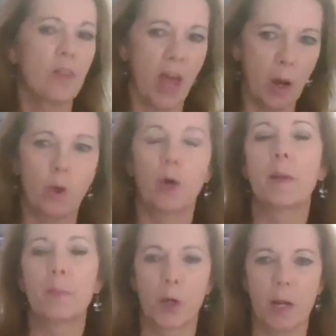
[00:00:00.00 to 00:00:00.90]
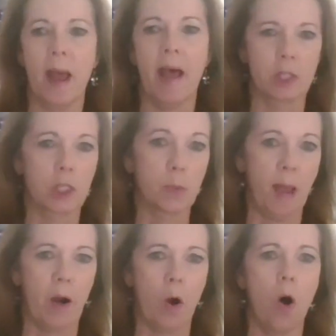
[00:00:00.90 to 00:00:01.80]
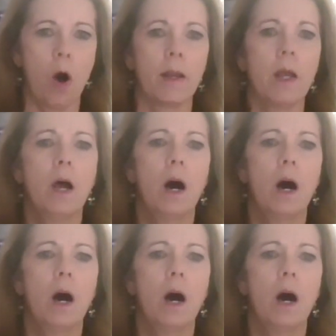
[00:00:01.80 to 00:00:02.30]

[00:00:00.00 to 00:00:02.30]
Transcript: they will be putting masks back on